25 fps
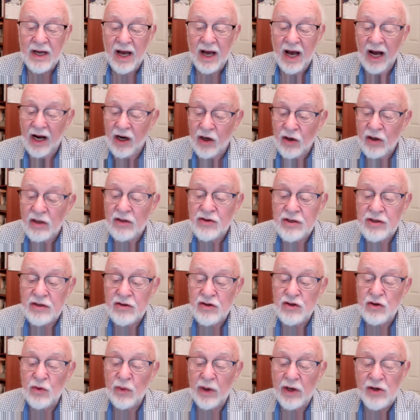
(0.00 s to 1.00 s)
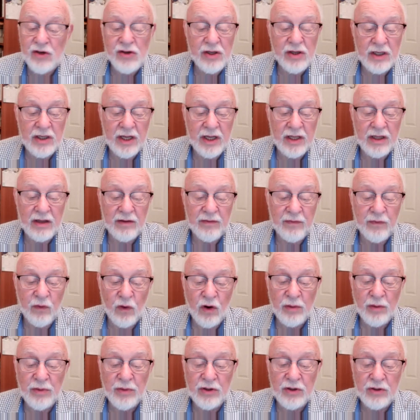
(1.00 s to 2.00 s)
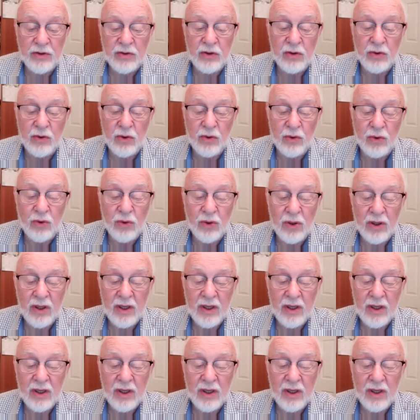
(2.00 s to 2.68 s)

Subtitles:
A good situation in the former two